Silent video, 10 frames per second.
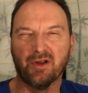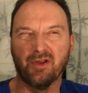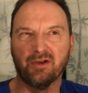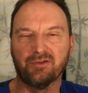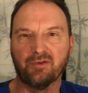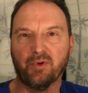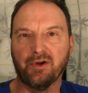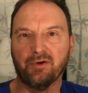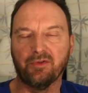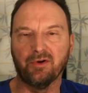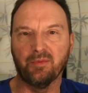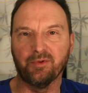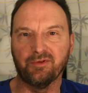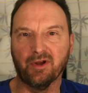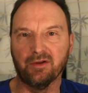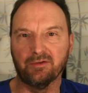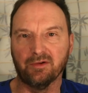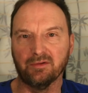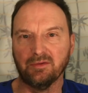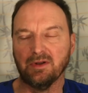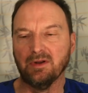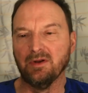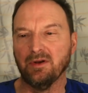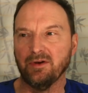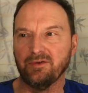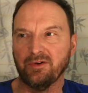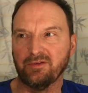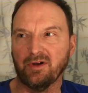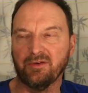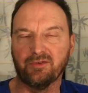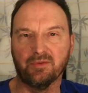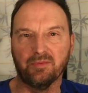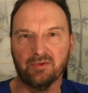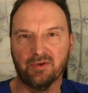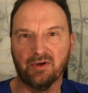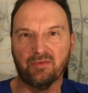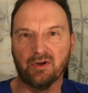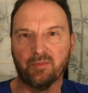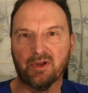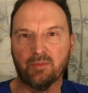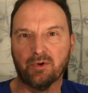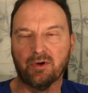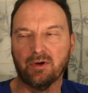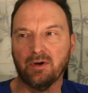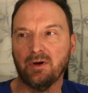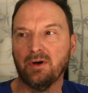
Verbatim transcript: I think it's 20 or 30 percent, so just enough to, to give it a little bit more